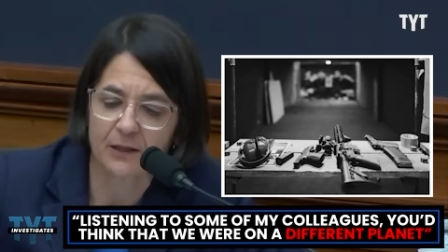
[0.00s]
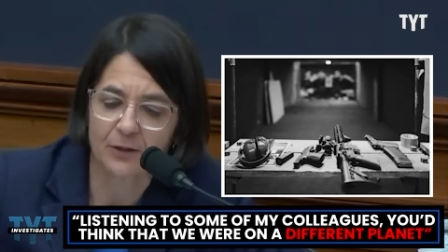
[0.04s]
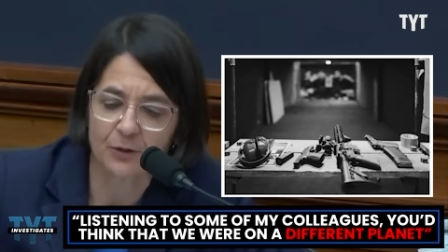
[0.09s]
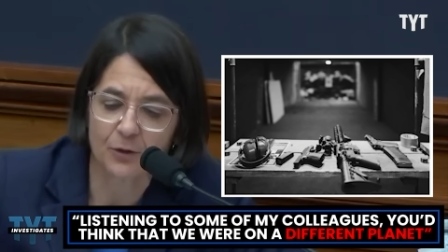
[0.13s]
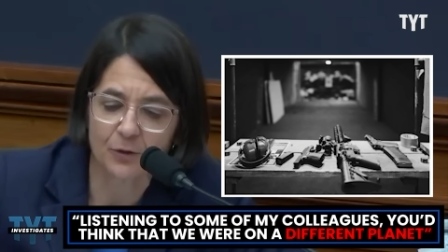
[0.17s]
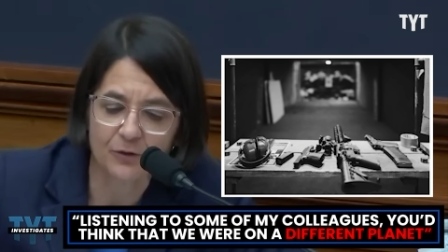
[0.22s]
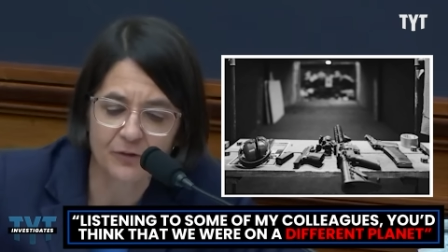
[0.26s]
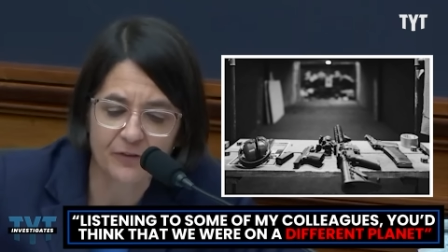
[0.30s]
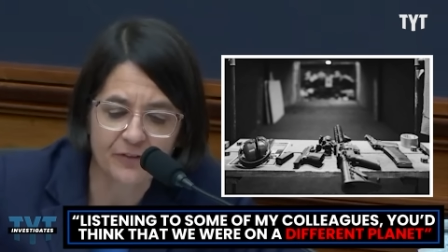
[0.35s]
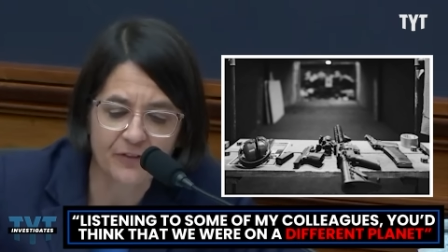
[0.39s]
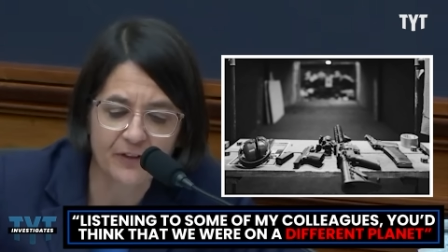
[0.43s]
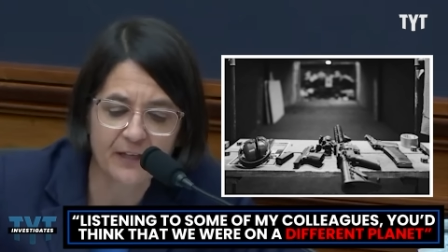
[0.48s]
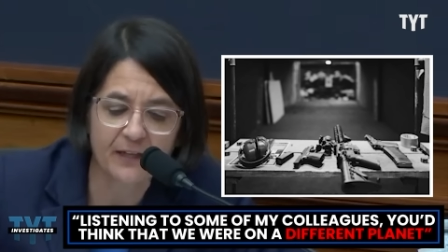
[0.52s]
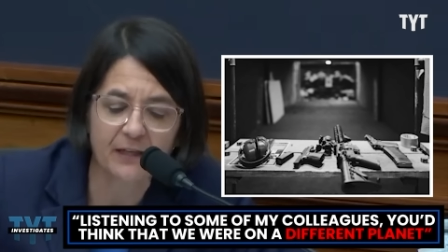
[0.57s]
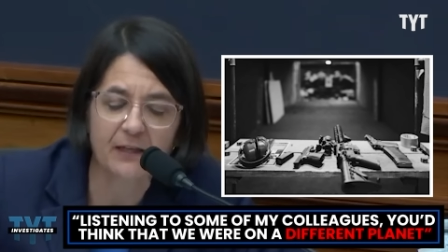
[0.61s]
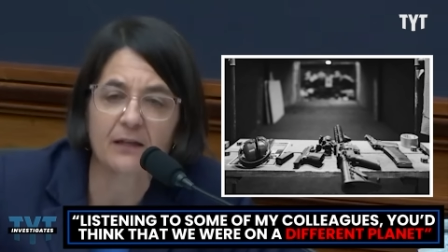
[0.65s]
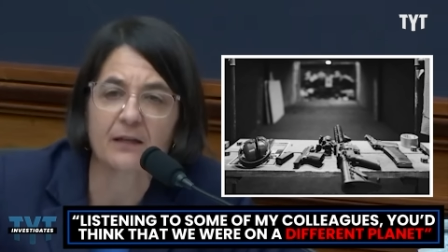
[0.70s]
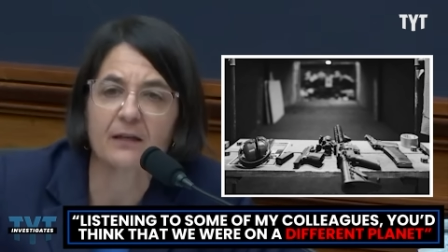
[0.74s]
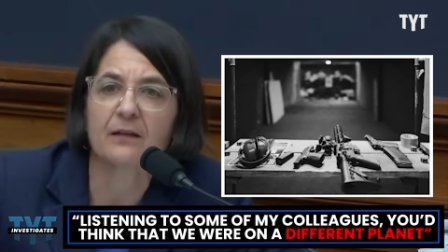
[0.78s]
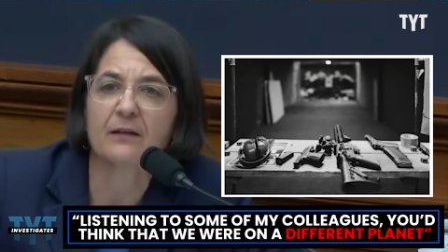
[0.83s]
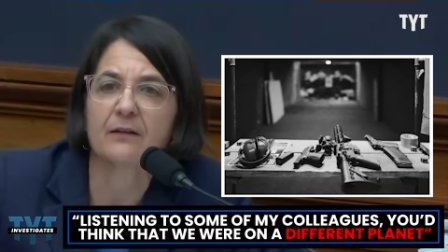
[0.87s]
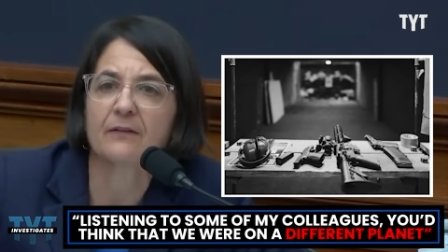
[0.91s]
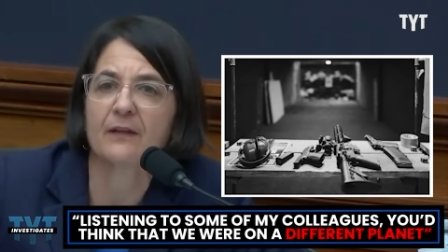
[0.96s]
you'd
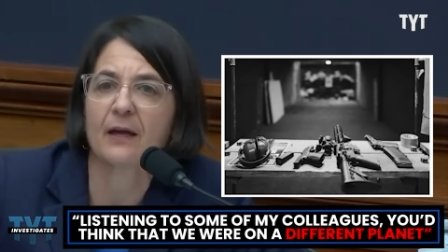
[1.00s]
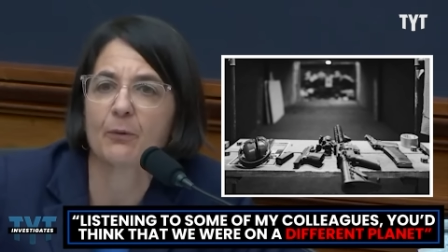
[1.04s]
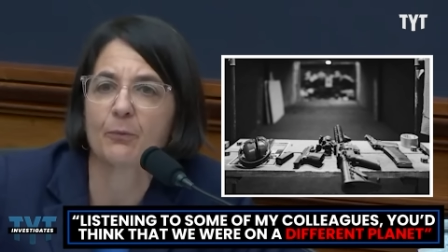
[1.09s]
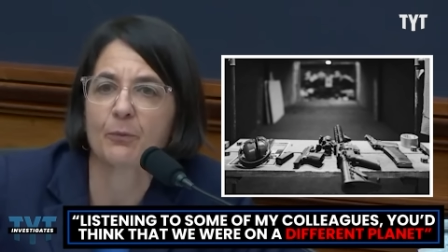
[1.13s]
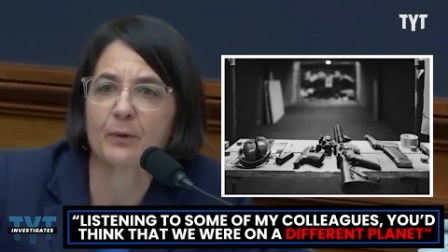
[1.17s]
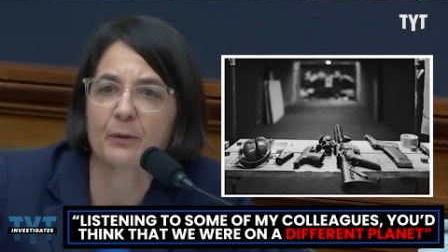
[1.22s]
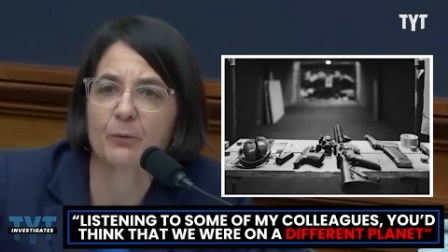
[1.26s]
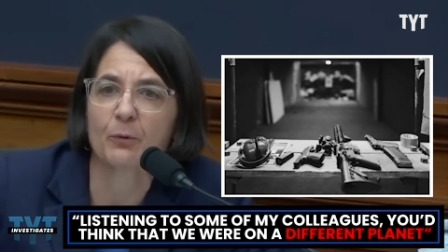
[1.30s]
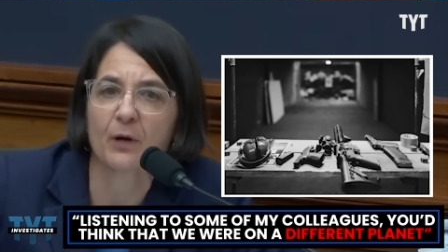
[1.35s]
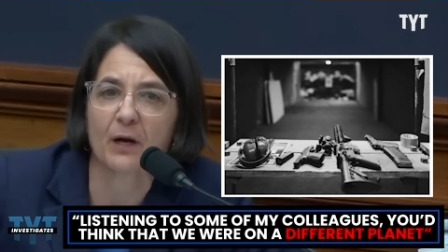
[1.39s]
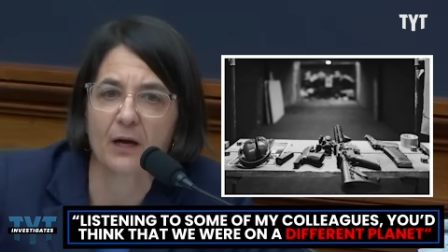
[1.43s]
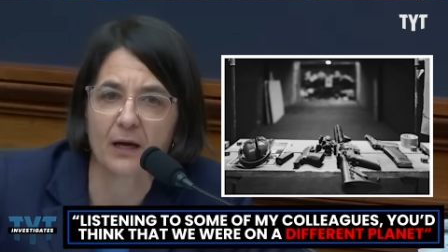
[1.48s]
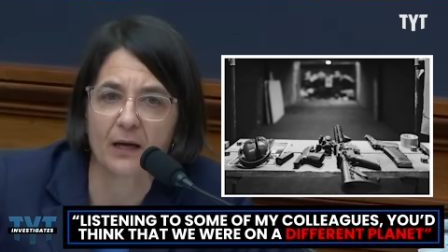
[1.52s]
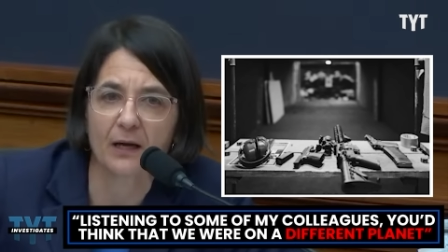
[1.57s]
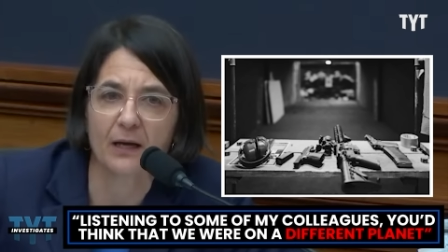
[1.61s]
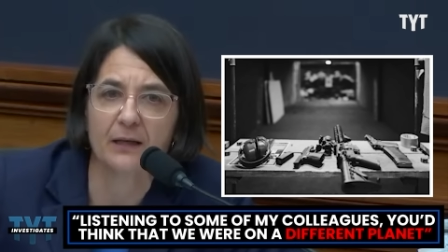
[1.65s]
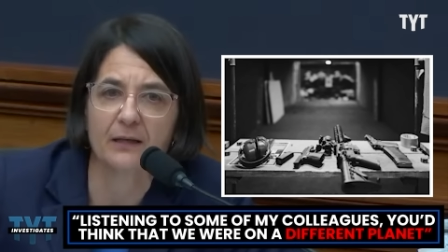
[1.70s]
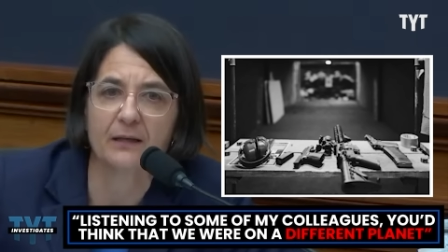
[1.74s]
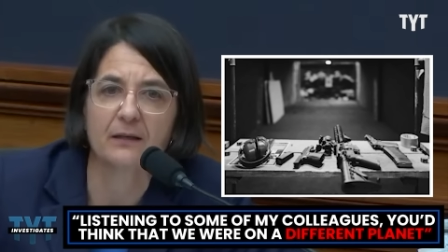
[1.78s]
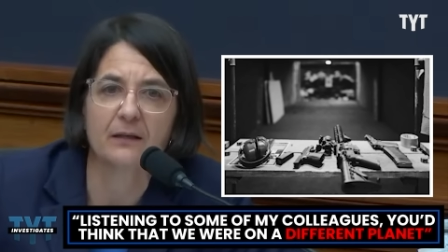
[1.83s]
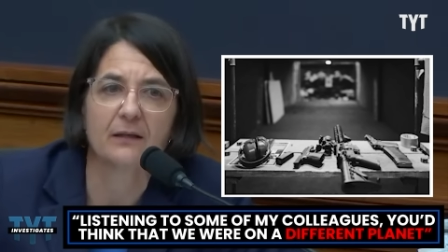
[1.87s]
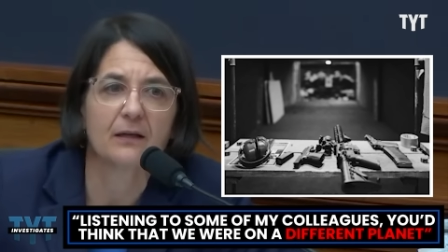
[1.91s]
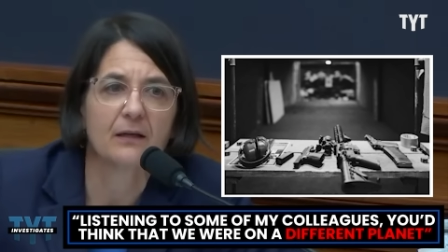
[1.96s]
think that we were
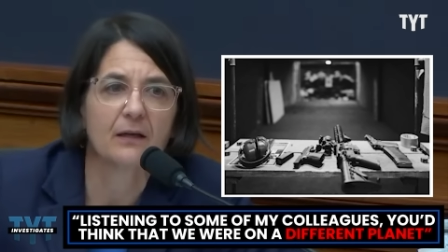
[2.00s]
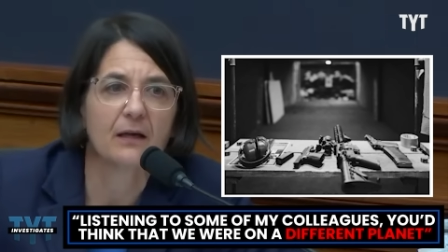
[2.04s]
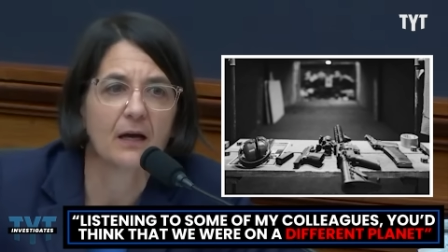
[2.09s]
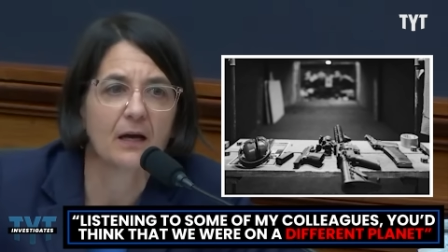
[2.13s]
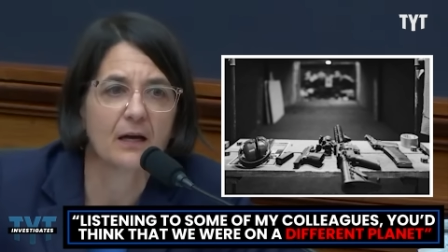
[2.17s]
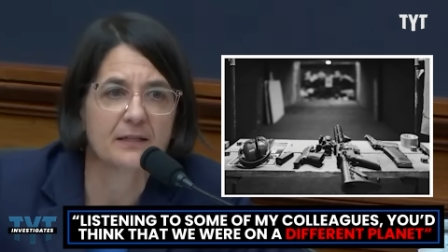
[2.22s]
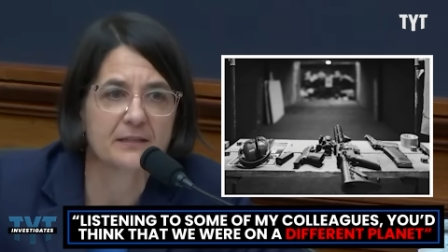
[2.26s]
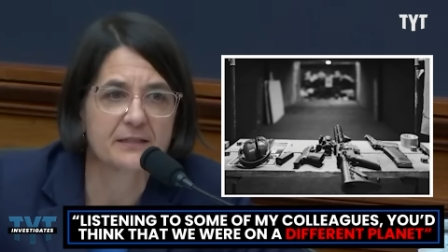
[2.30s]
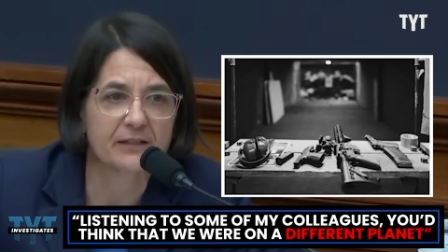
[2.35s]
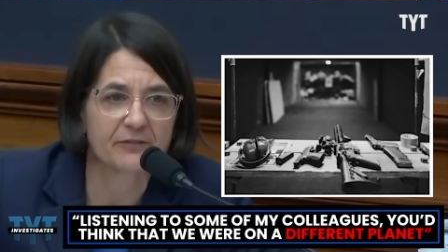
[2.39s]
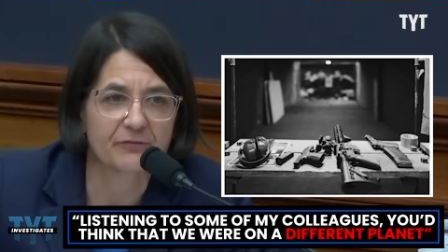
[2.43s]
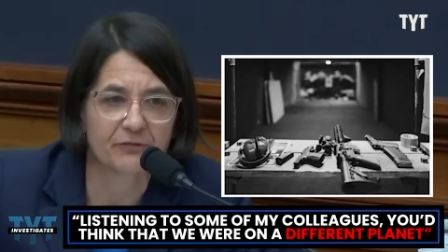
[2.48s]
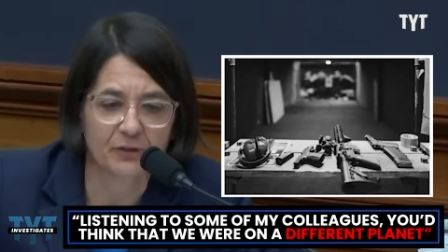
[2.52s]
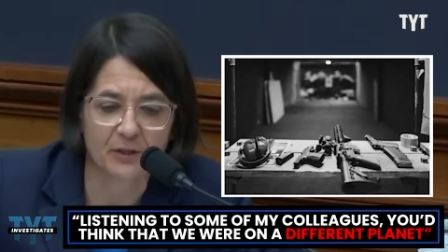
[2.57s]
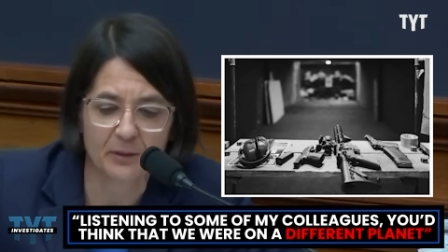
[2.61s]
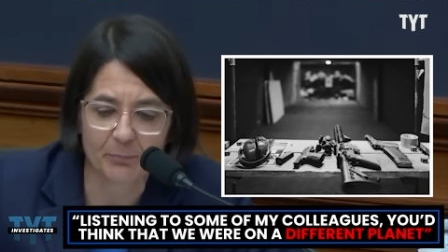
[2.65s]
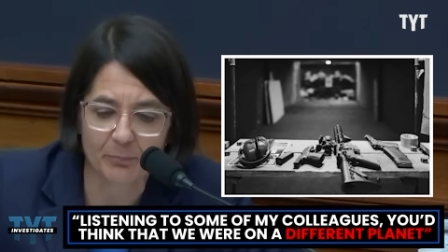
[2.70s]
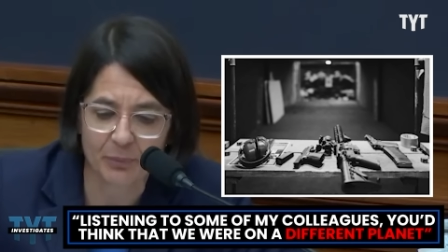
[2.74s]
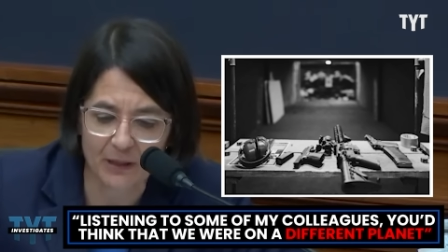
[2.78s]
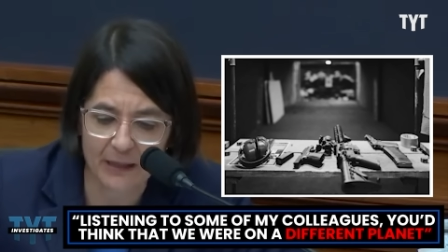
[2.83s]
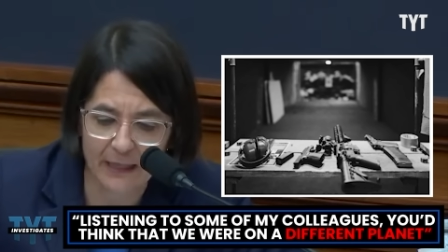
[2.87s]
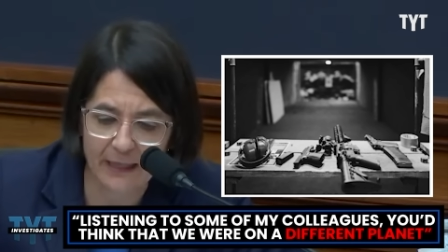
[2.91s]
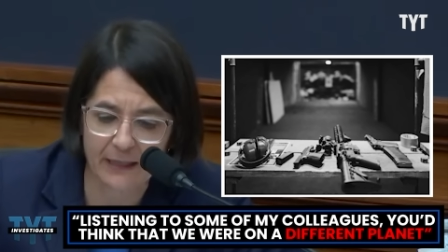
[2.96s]
on a
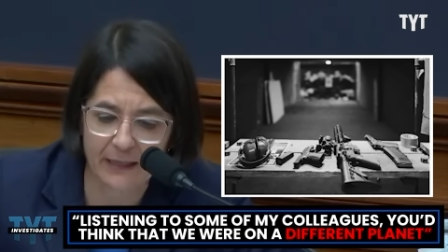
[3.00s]
different